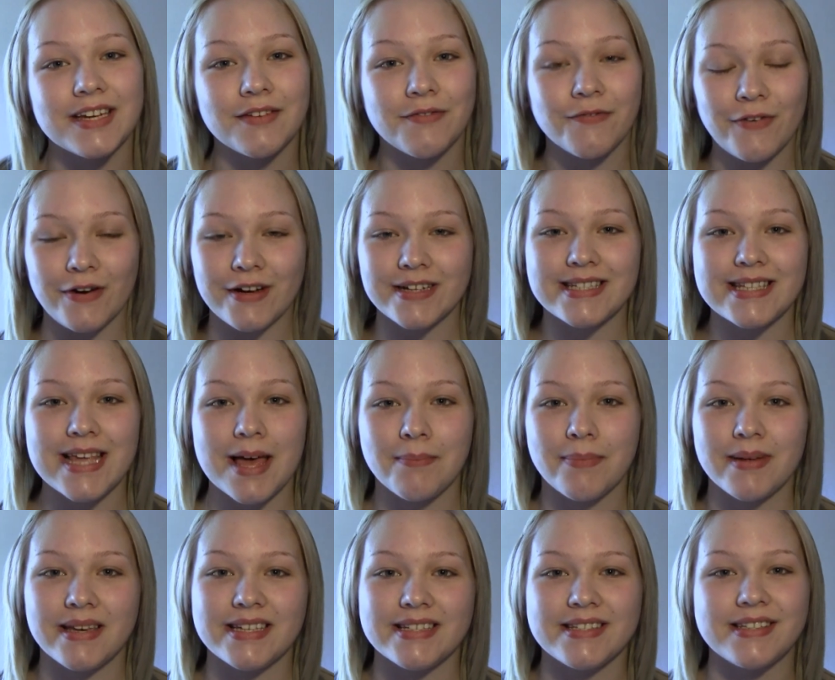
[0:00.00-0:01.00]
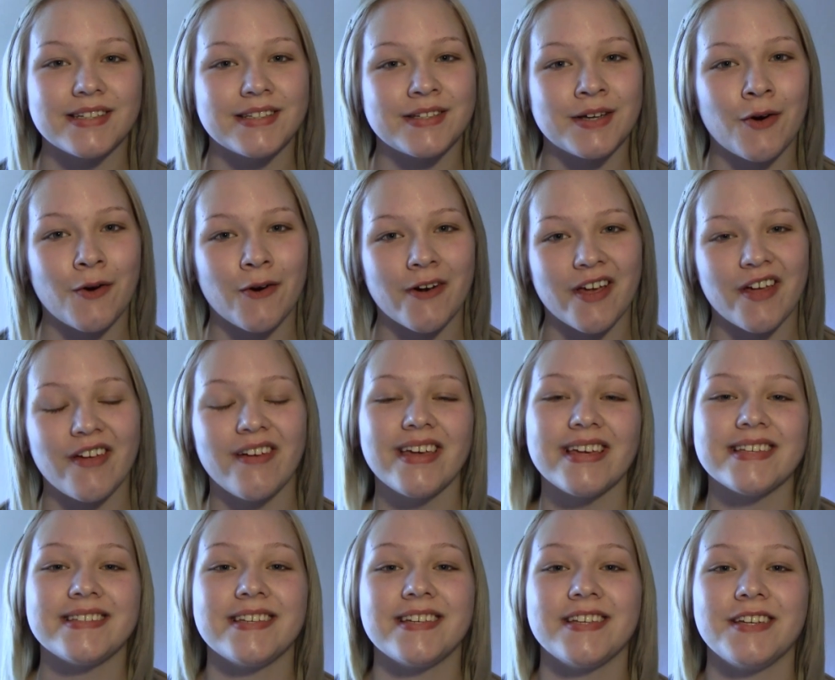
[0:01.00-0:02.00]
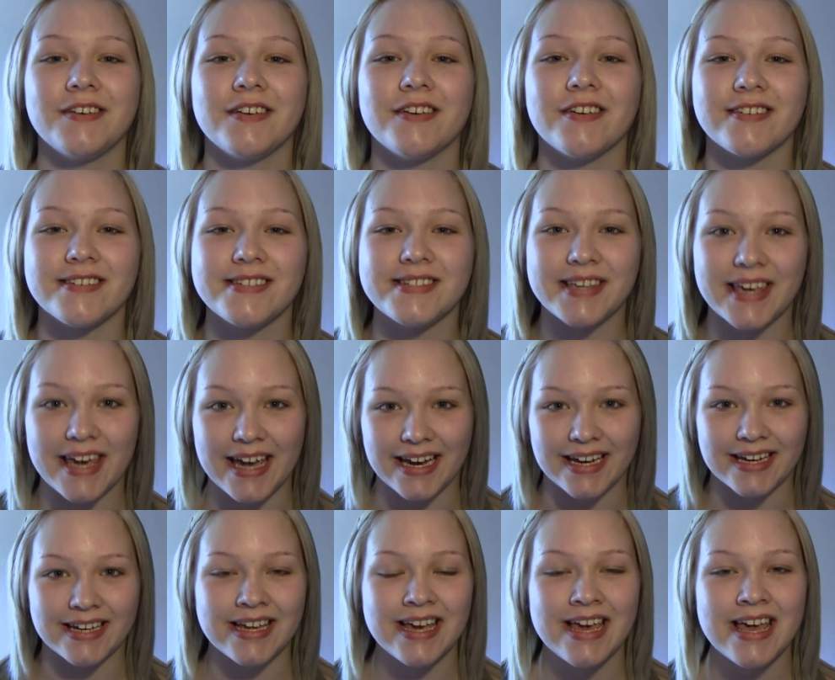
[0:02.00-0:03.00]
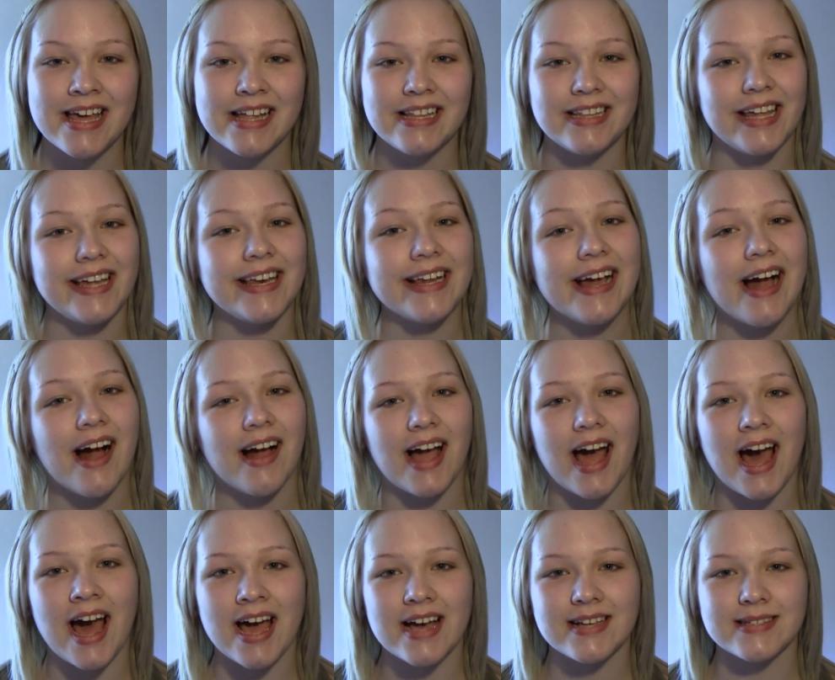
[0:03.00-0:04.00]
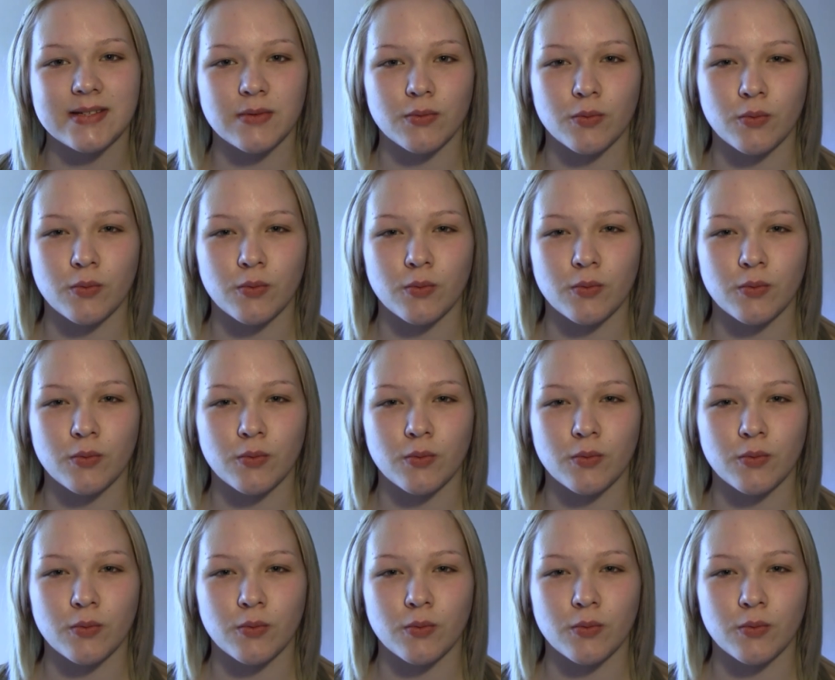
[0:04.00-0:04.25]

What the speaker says: so the first step in this tutorial is to do your skin. Lady Gaga has